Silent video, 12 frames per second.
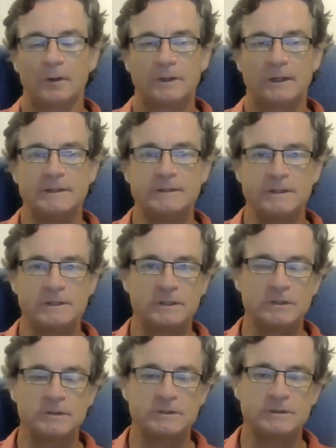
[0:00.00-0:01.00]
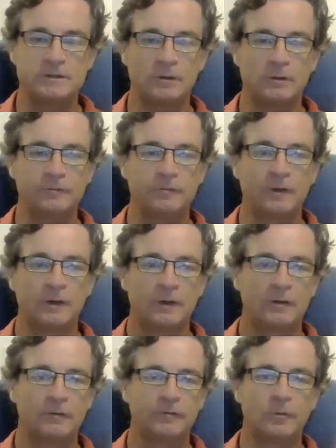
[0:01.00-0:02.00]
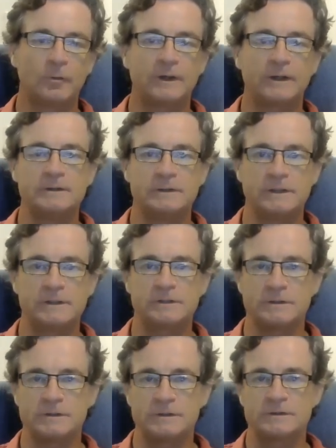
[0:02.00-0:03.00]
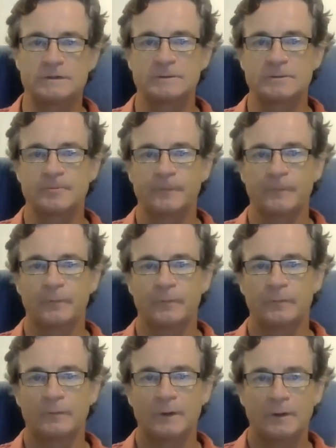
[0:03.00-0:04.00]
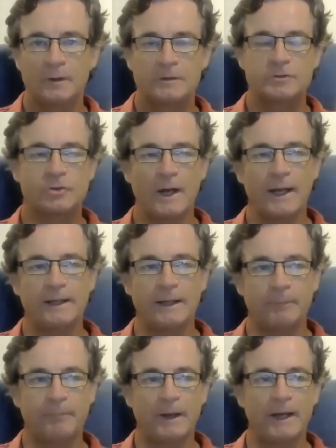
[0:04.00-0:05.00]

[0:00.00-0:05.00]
Condition yourself for conditions. Train at